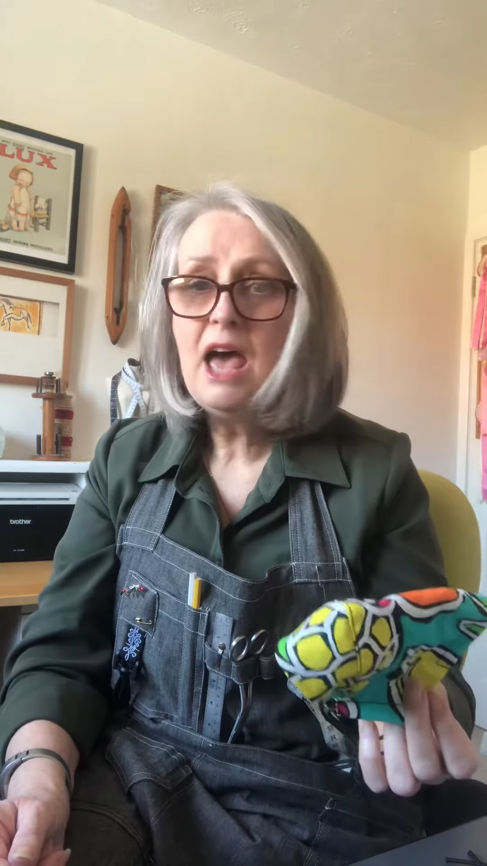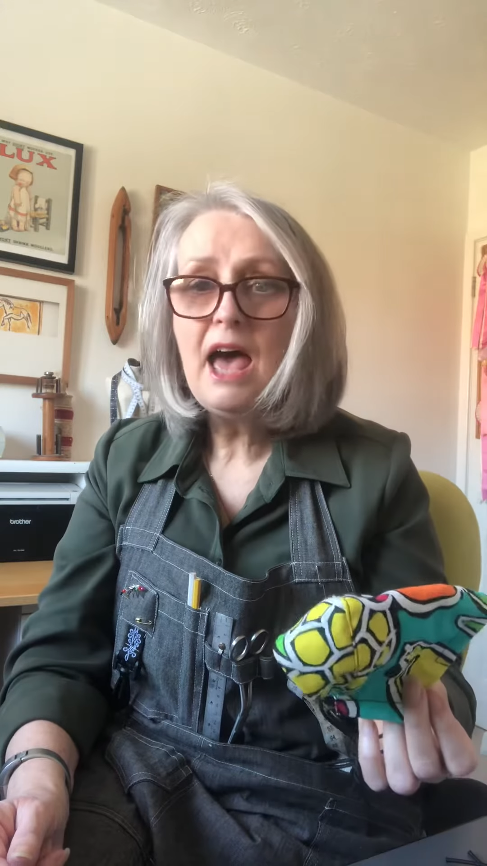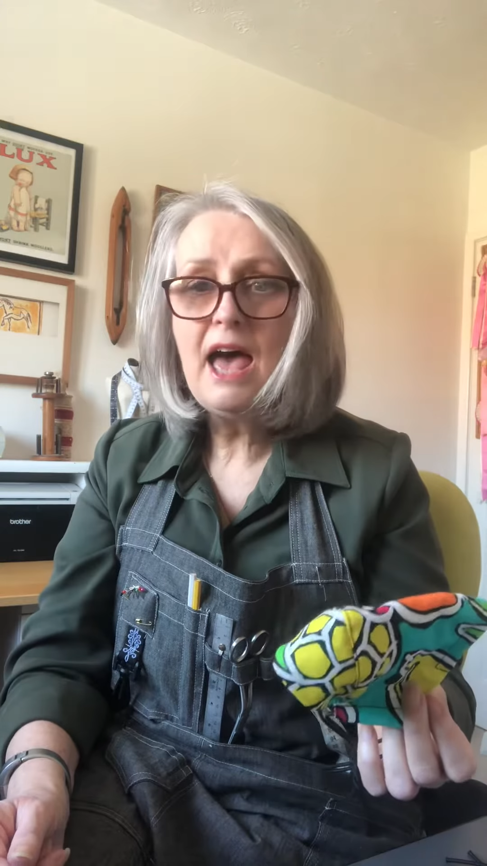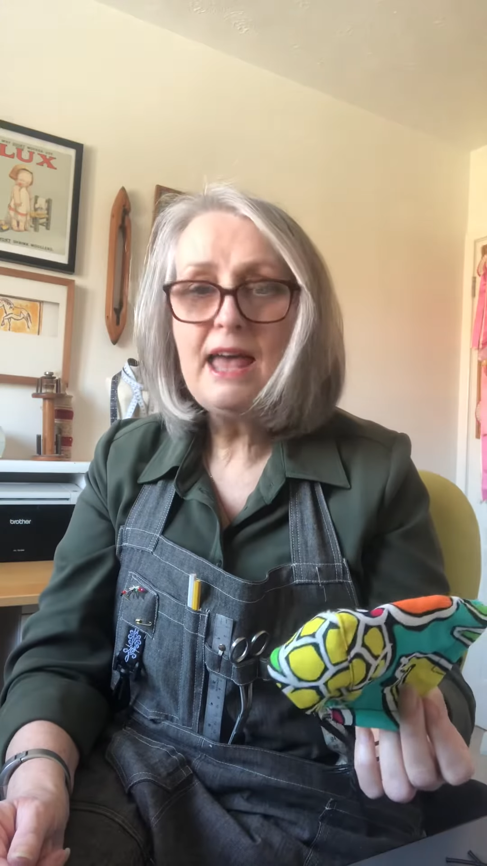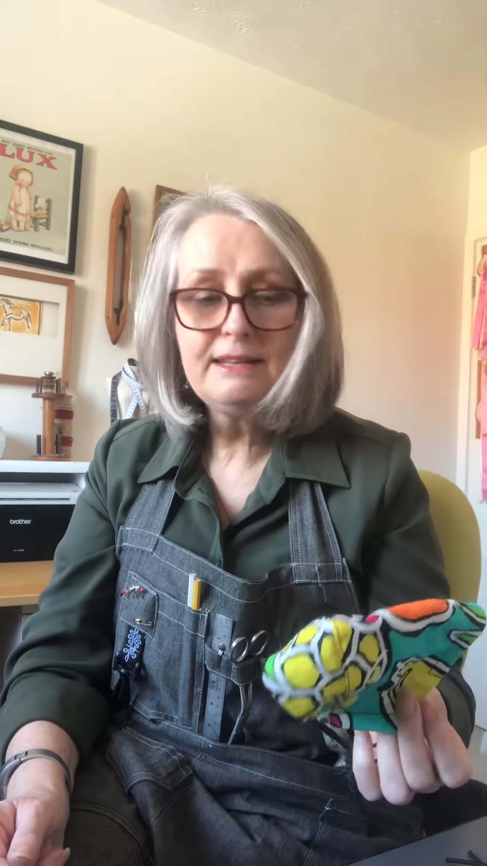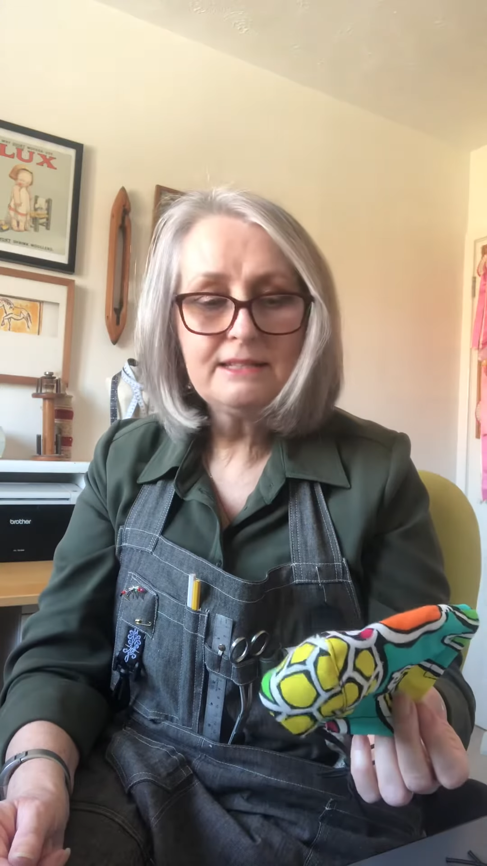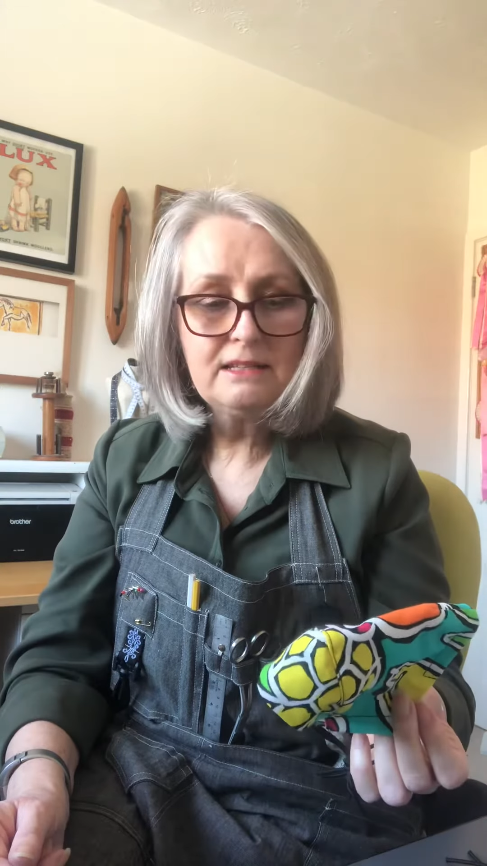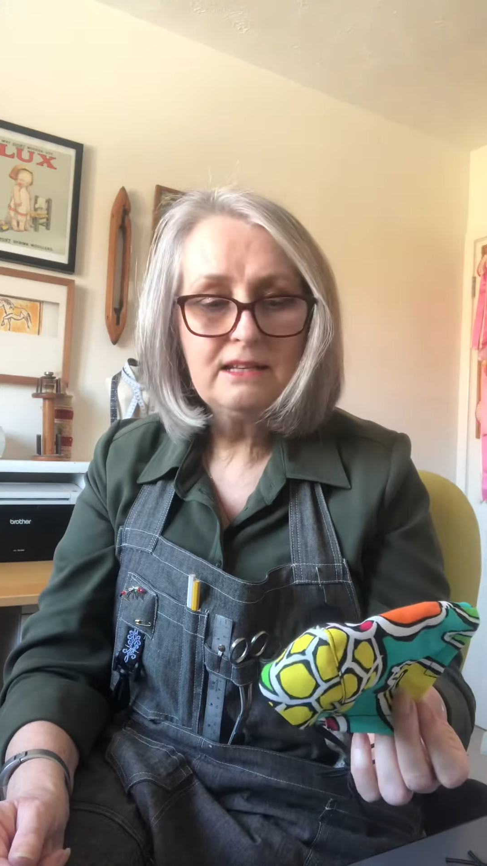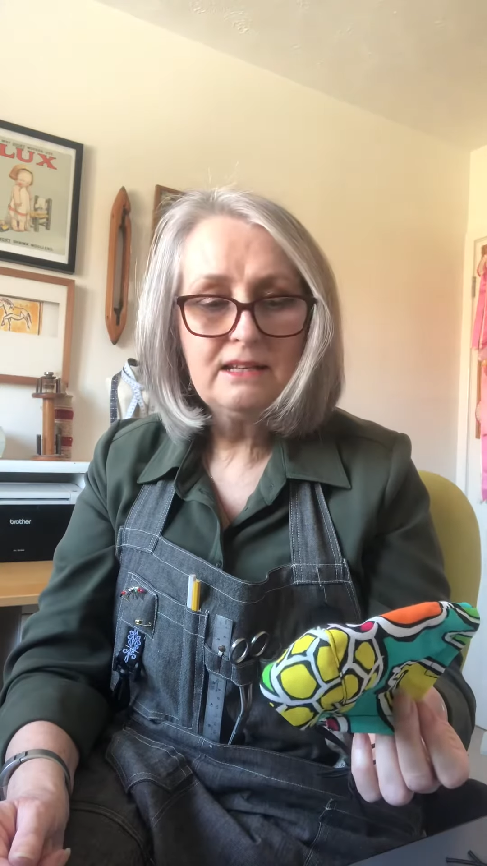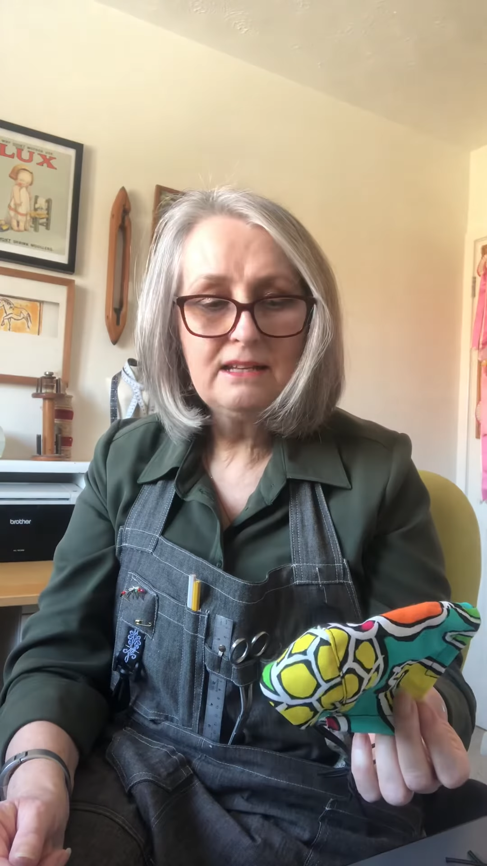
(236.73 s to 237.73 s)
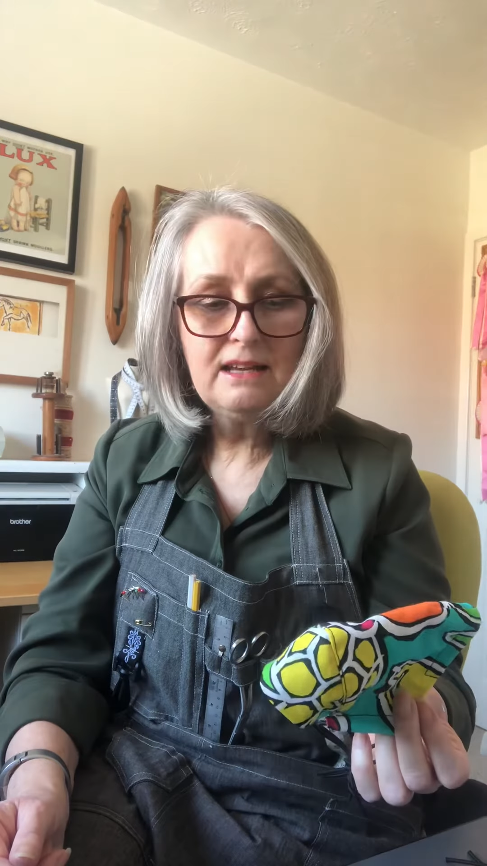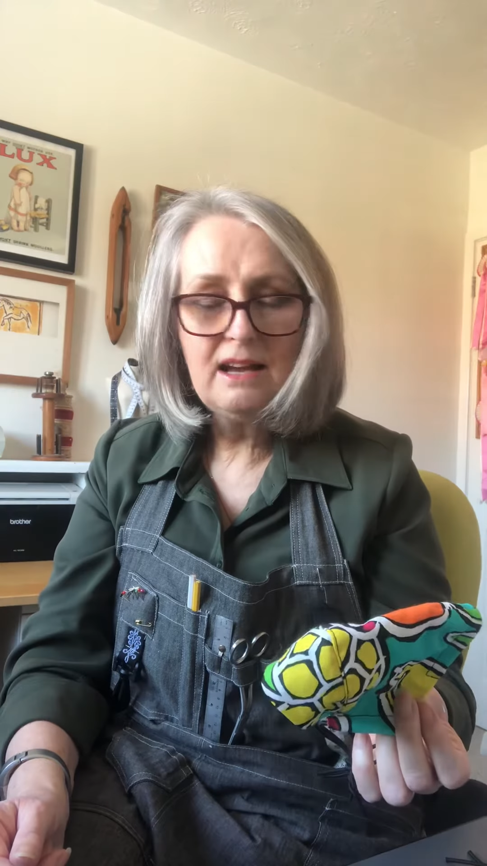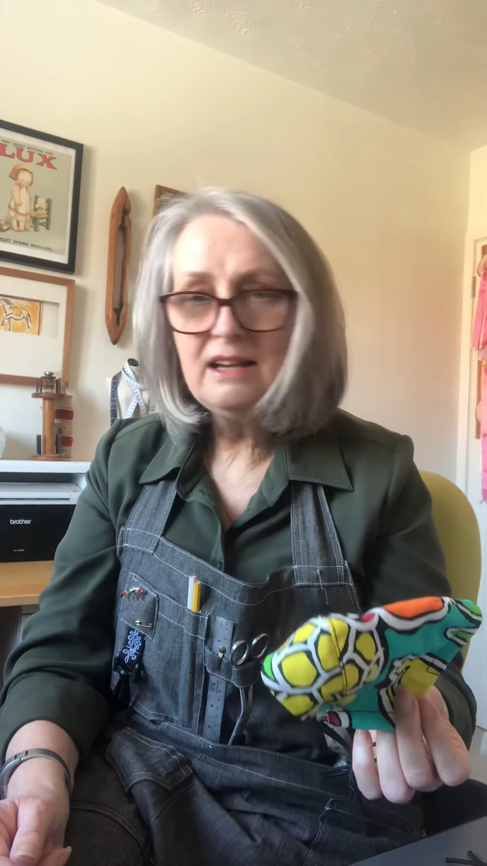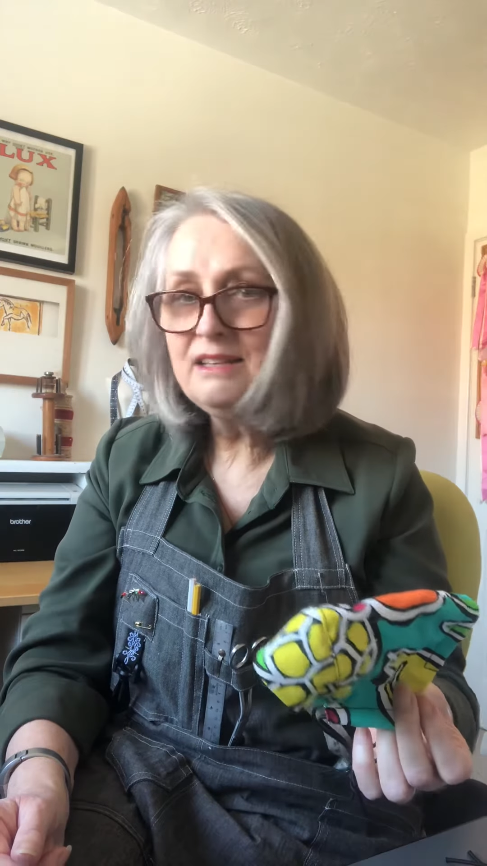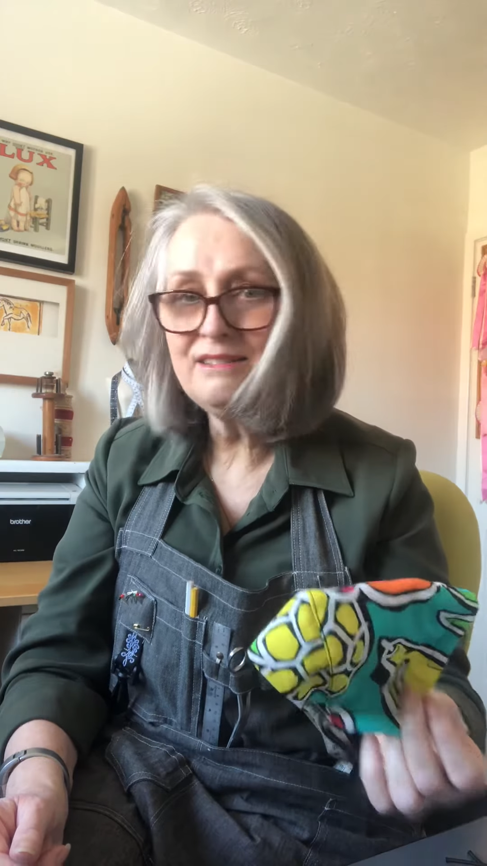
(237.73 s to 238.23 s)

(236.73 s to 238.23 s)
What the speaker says: and I